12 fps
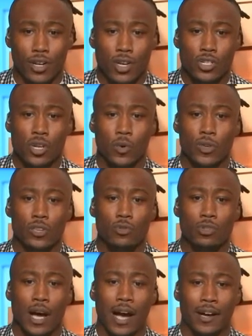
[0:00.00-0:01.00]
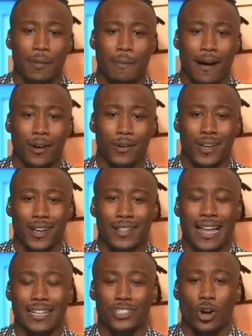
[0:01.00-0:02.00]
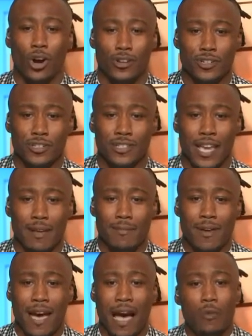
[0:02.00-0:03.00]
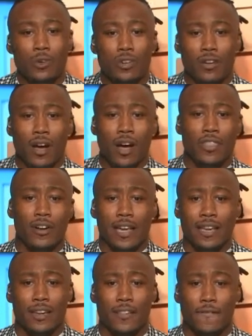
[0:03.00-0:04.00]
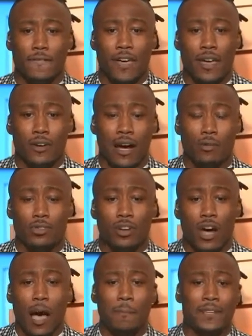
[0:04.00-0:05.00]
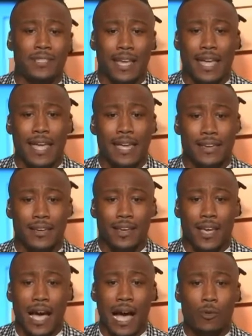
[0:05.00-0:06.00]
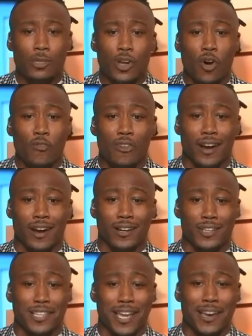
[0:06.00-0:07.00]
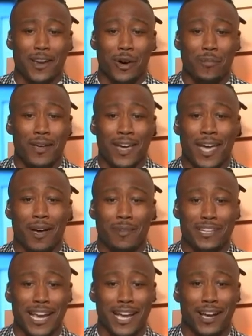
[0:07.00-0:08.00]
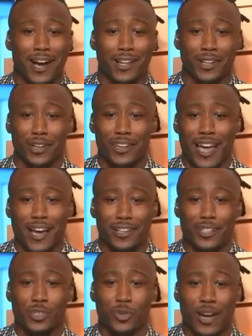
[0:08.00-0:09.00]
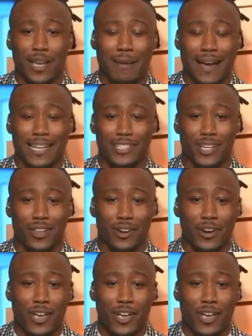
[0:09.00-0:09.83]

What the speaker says: So when you talk about that Chargers team, I was on the other end of the field. I was on the opposite end. I was over there seeing him and Jay Cutler yell and scream at each other